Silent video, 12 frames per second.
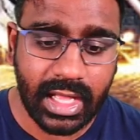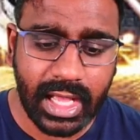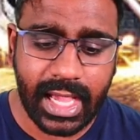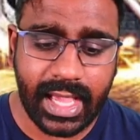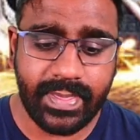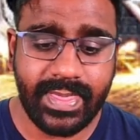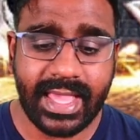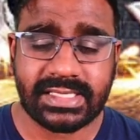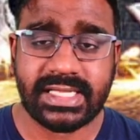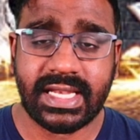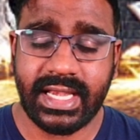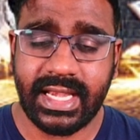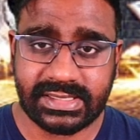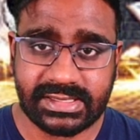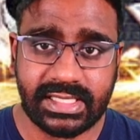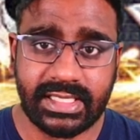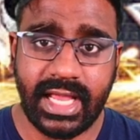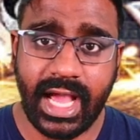And there's a
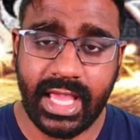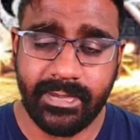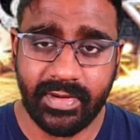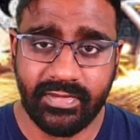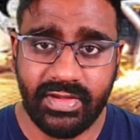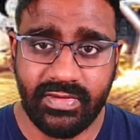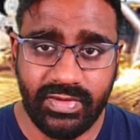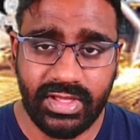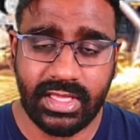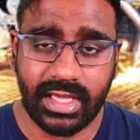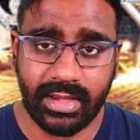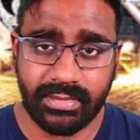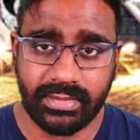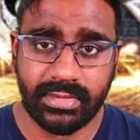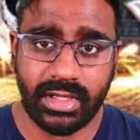nested Hyper-V VM,